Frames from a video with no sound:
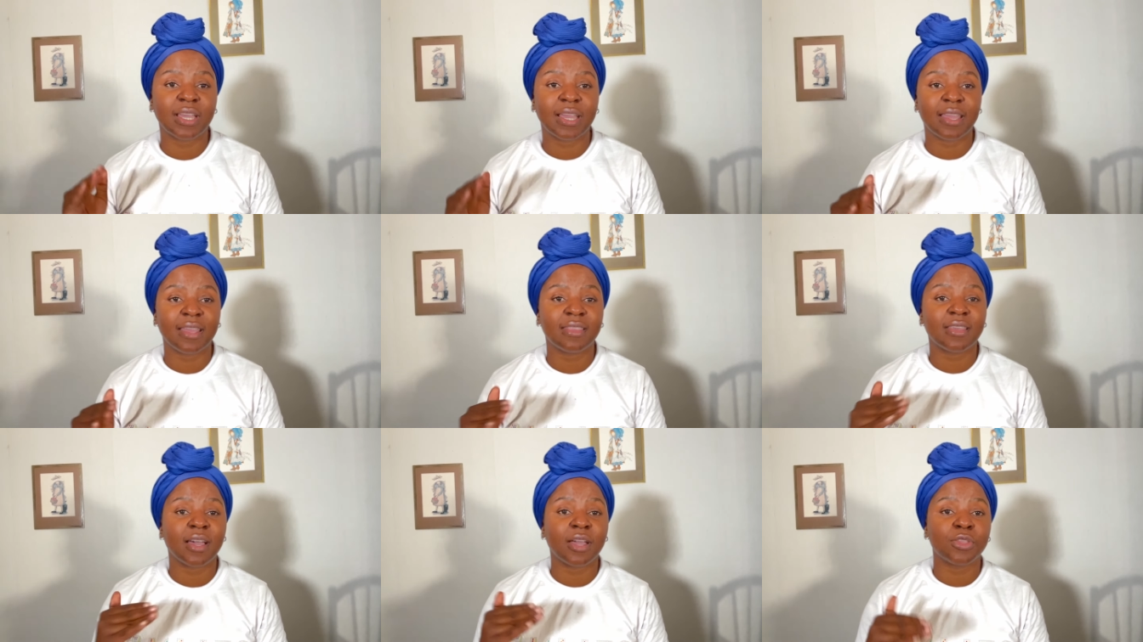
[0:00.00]

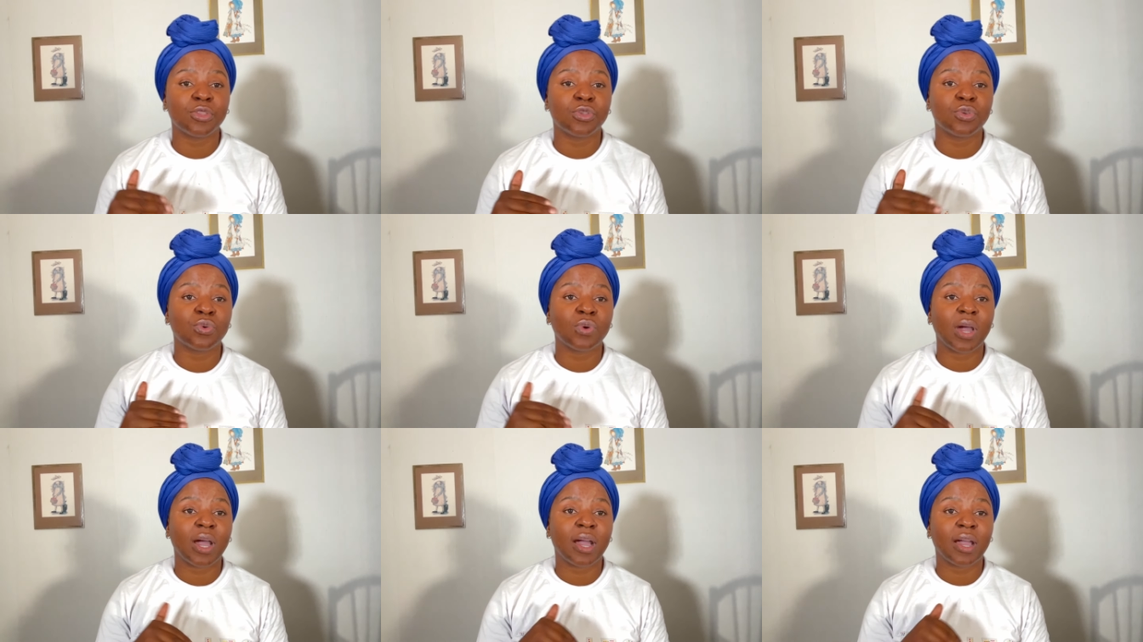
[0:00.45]
either
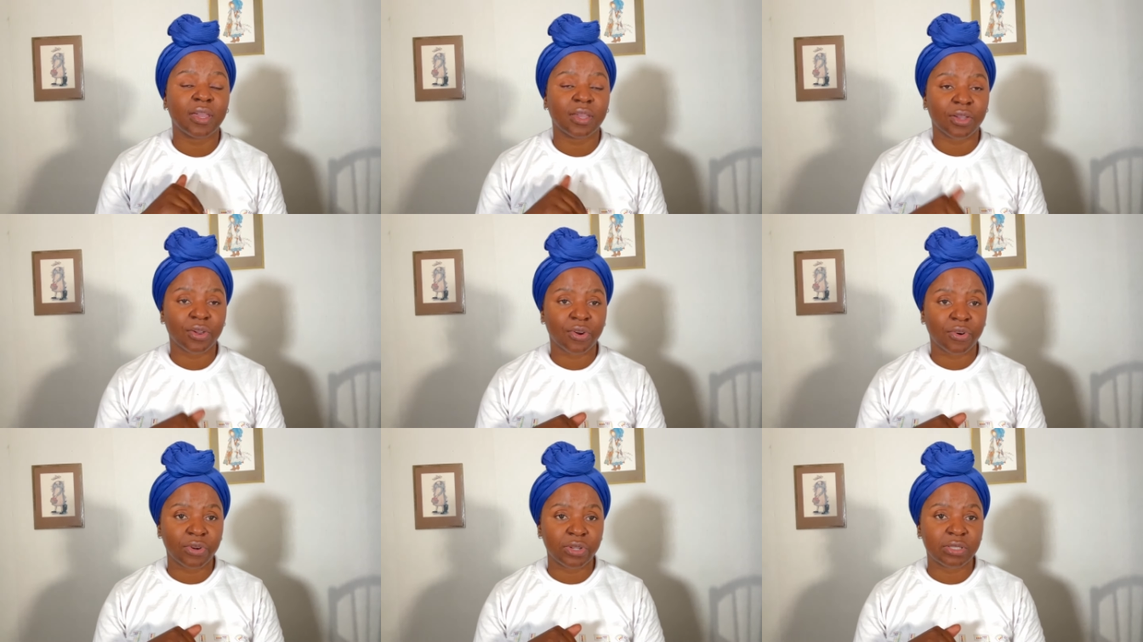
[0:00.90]
you are a
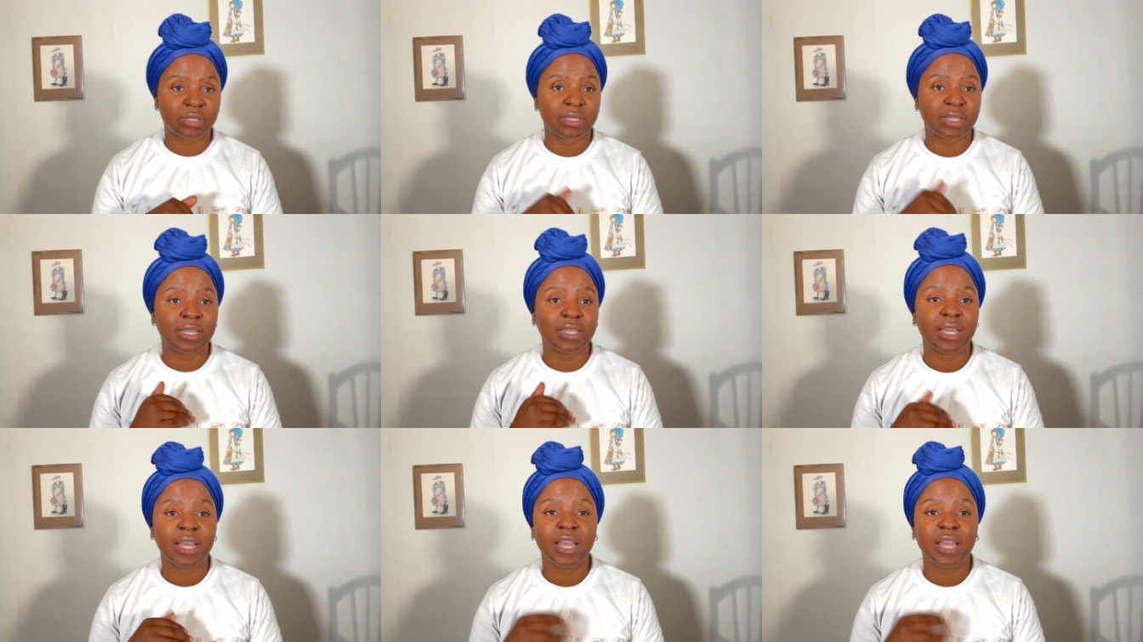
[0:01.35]

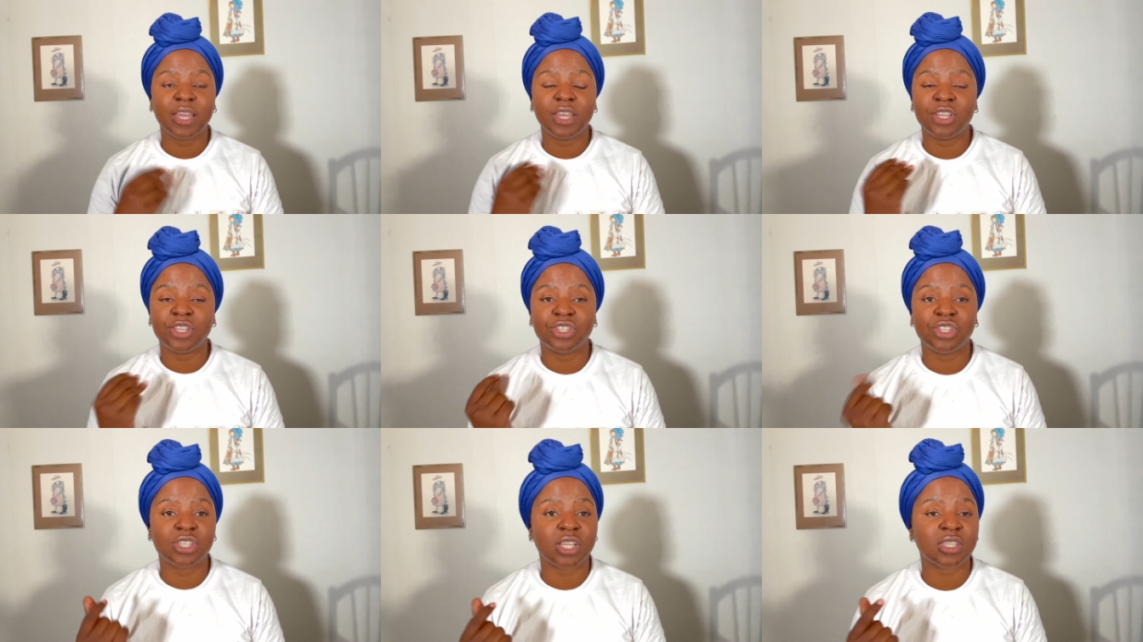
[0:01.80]
Christian,
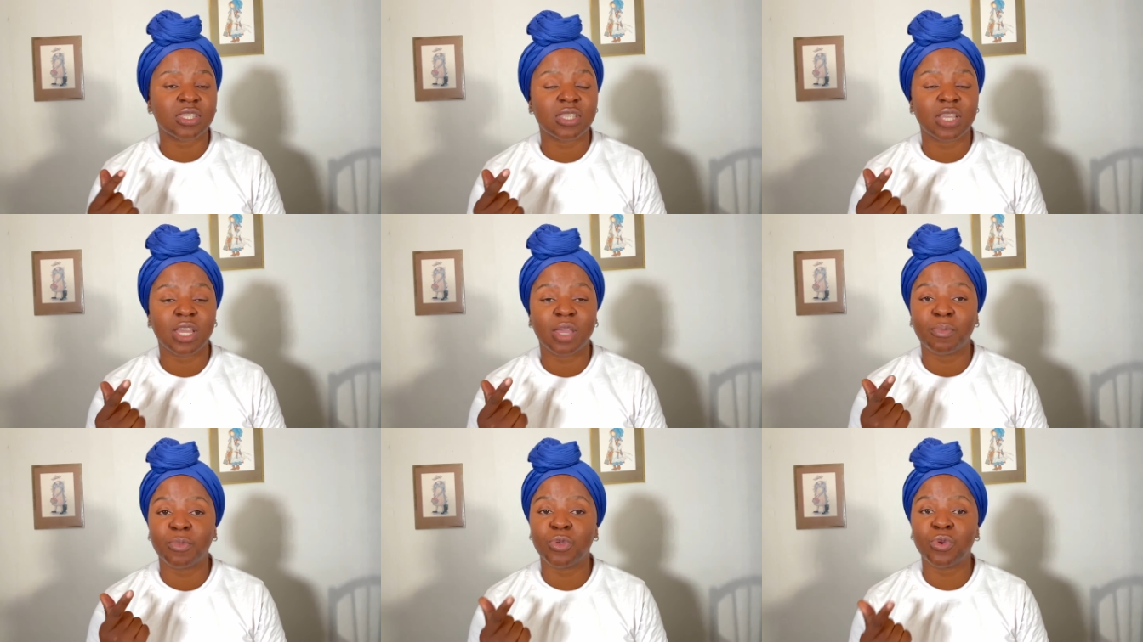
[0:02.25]
in Jesus'
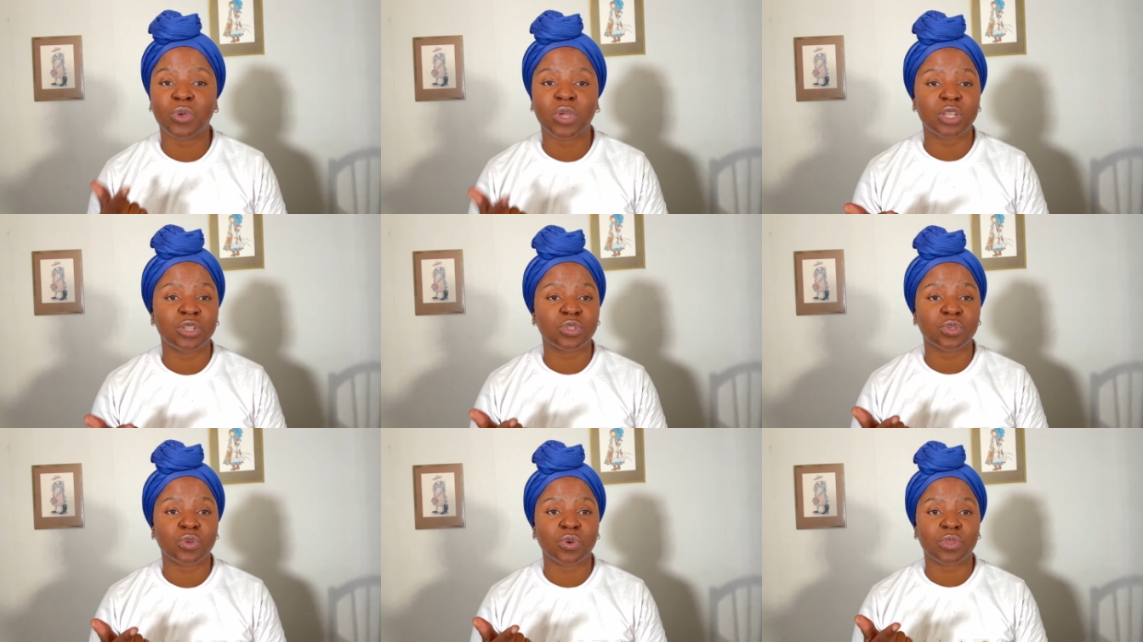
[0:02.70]
name, you
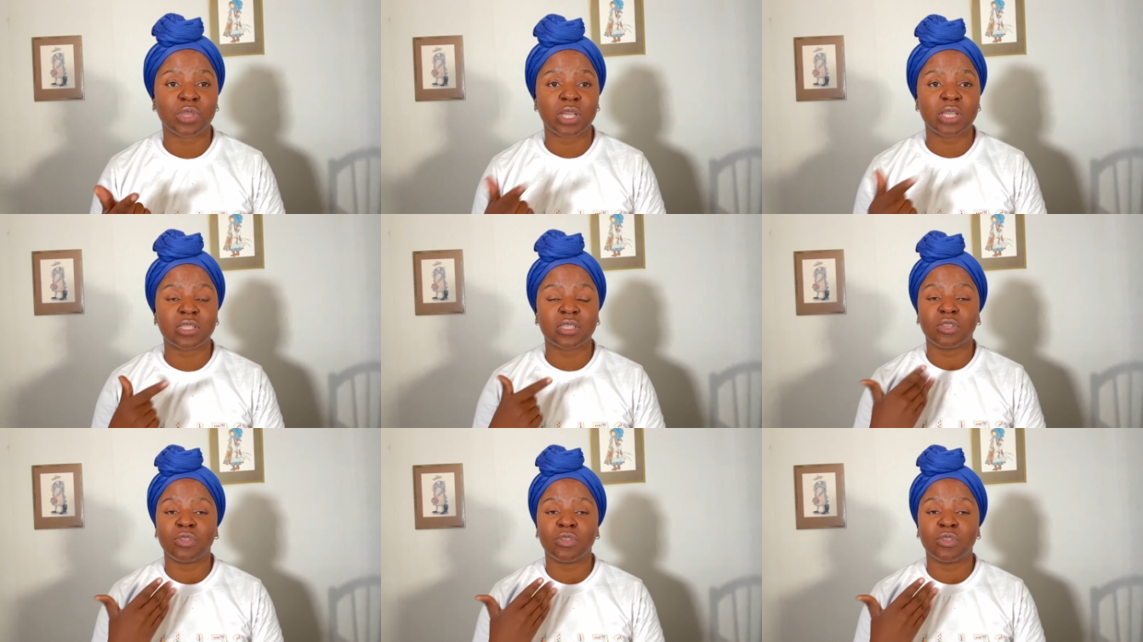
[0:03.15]
can do this.